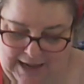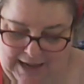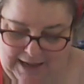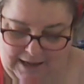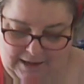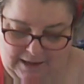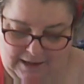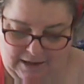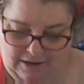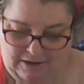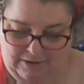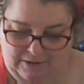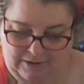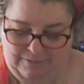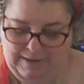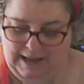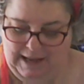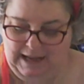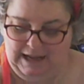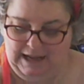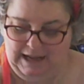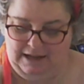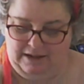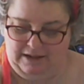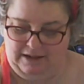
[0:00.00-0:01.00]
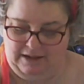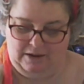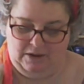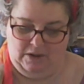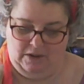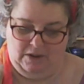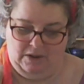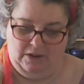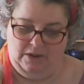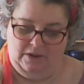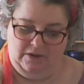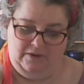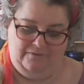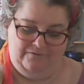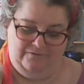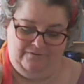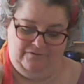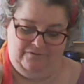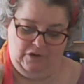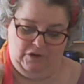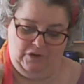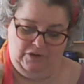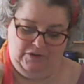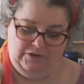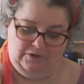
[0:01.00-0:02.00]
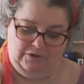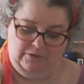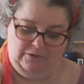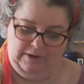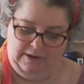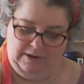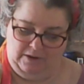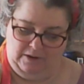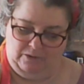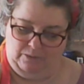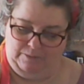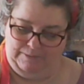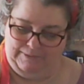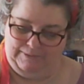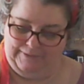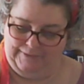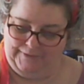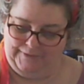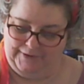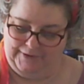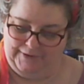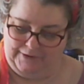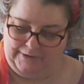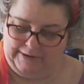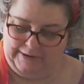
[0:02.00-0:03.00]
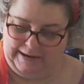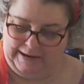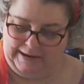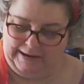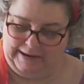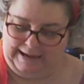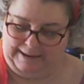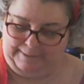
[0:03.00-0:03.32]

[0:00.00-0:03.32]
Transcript: is going to be his first critical priority.